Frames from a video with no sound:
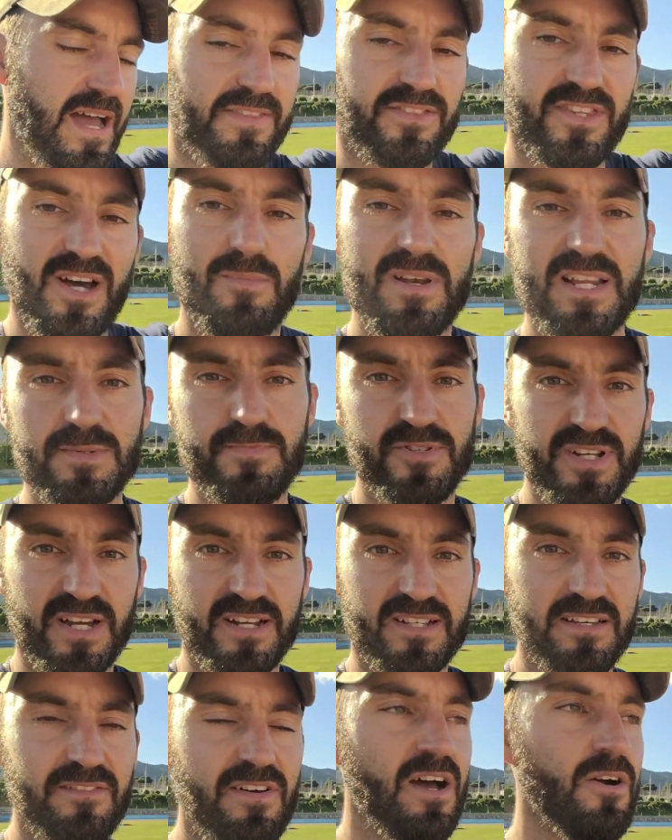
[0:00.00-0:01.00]
double as
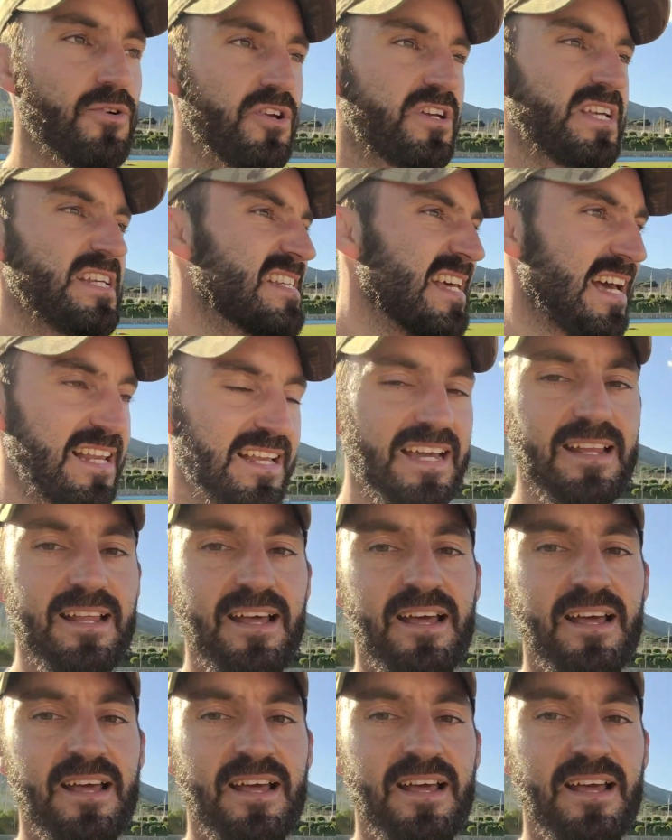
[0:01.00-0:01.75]
productive, or you can delegate,